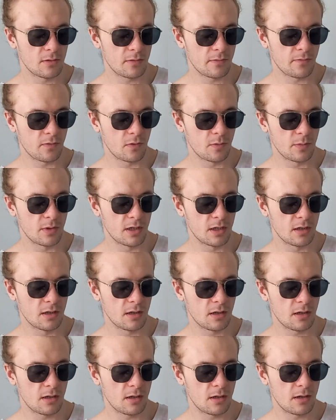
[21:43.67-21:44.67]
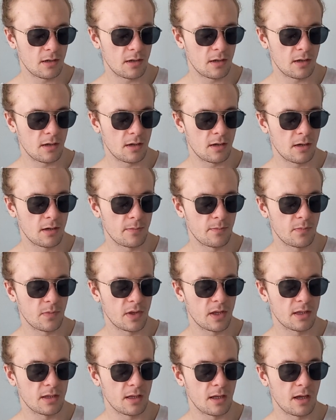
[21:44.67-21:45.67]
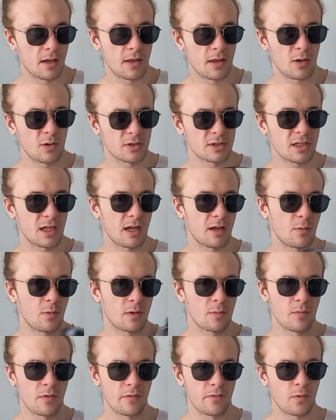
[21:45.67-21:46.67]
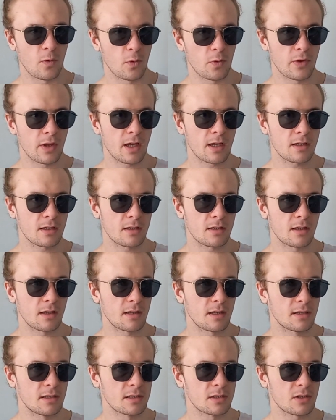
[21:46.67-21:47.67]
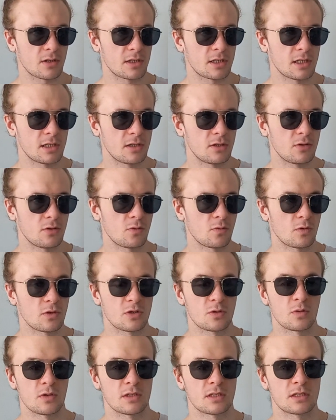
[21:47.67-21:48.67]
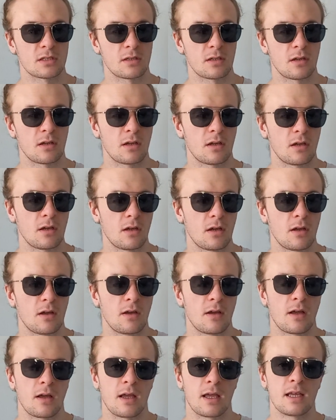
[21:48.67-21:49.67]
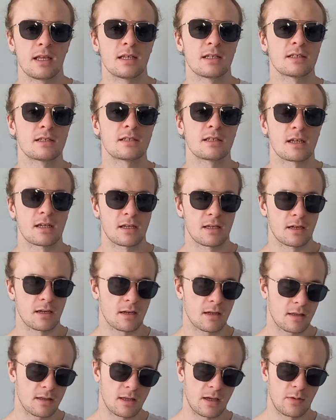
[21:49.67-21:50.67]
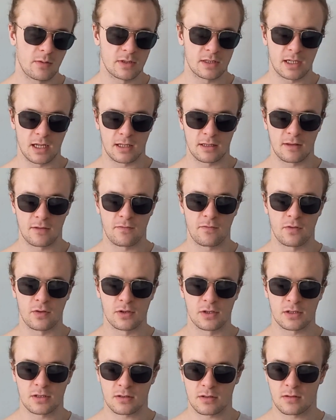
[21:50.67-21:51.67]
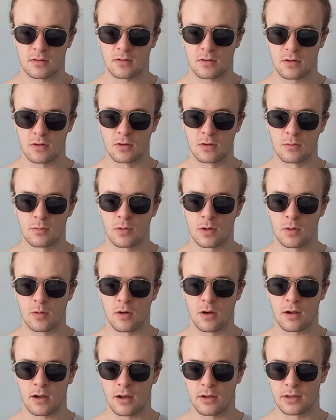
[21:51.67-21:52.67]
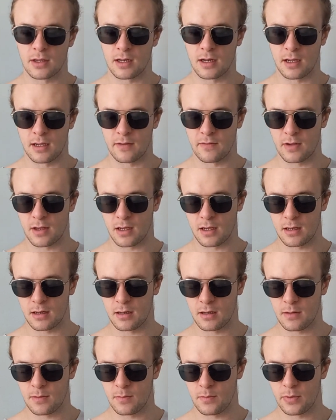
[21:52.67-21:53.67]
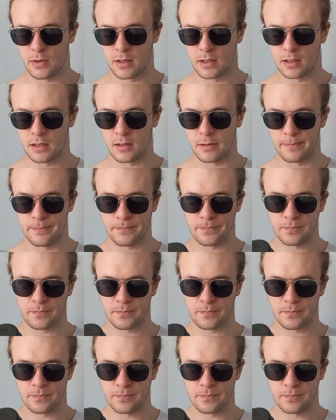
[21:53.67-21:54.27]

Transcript: formula. Then they also had one before that they discontinued, which was insane. That was like the first good pre-workout that I ever had. But yeah,